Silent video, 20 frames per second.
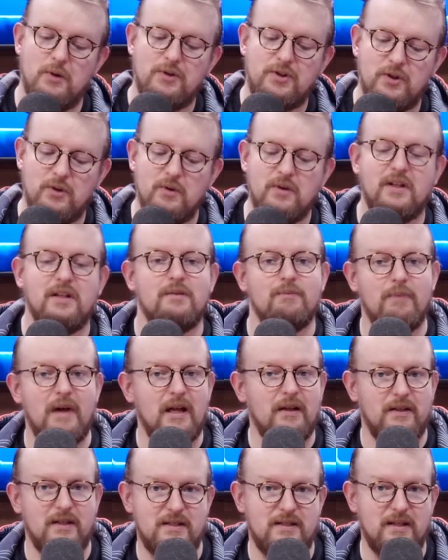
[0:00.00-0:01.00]
too can
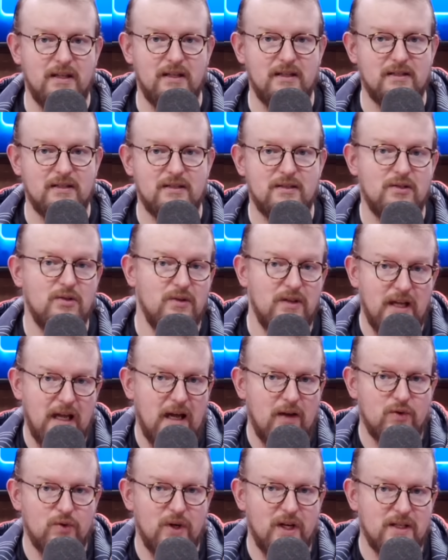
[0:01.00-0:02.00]
mail us things to the
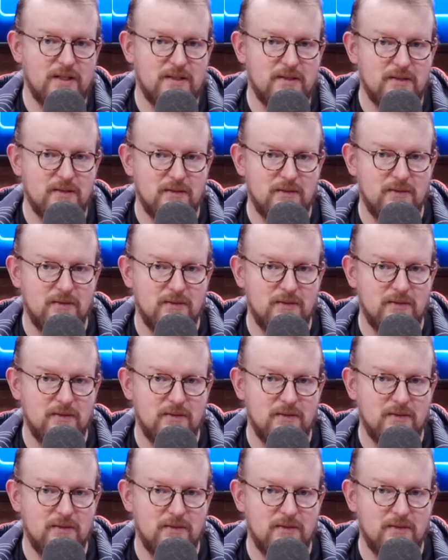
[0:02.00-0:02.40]
address